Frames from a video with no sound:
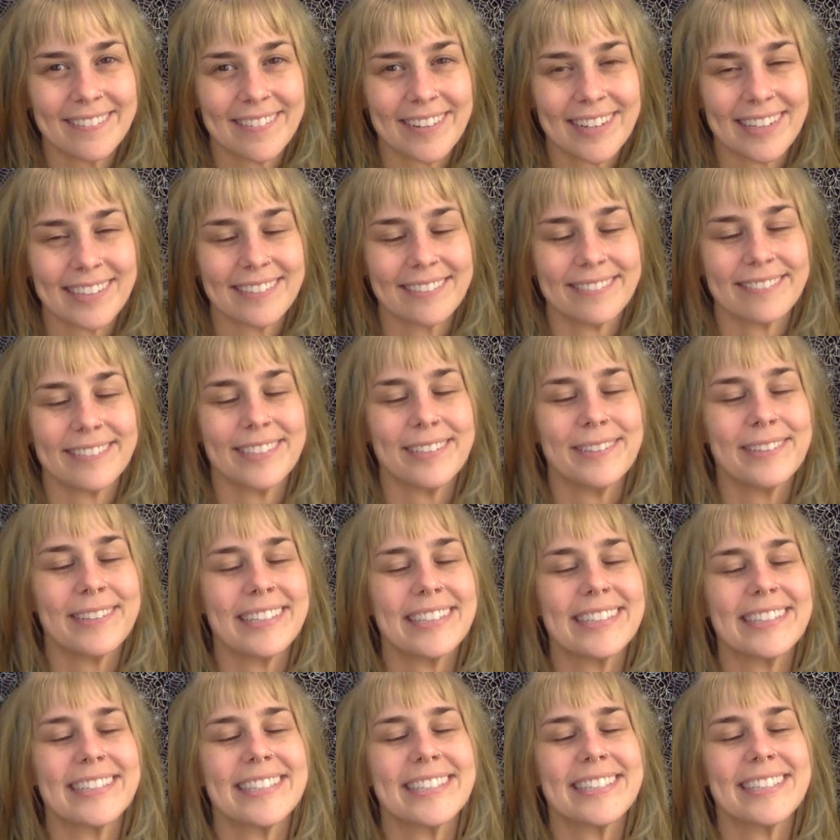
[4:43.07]
And if you
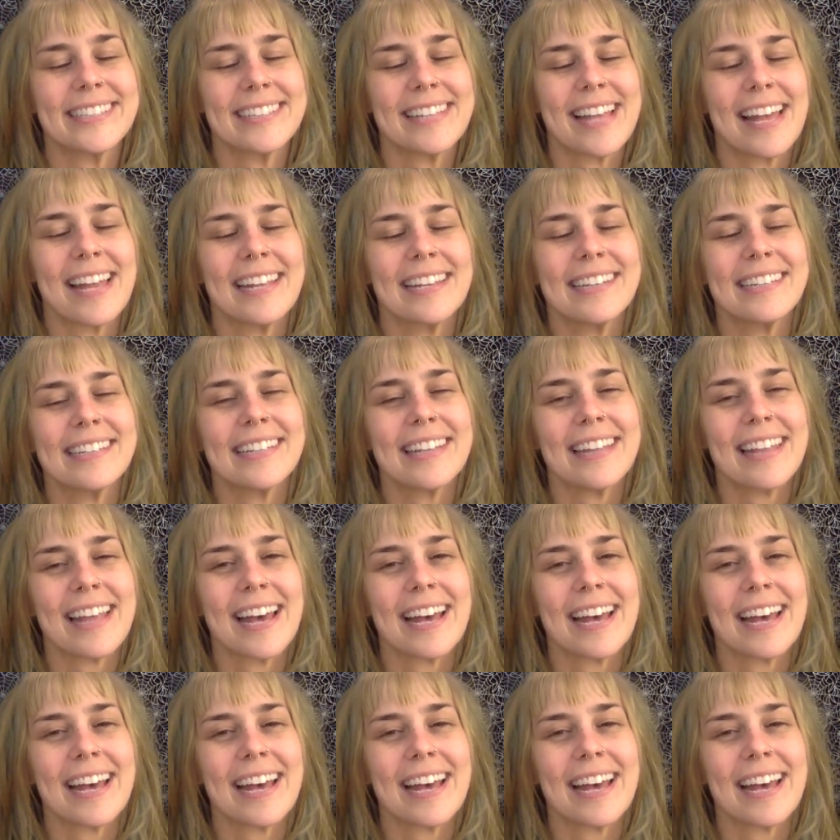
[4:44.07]
can send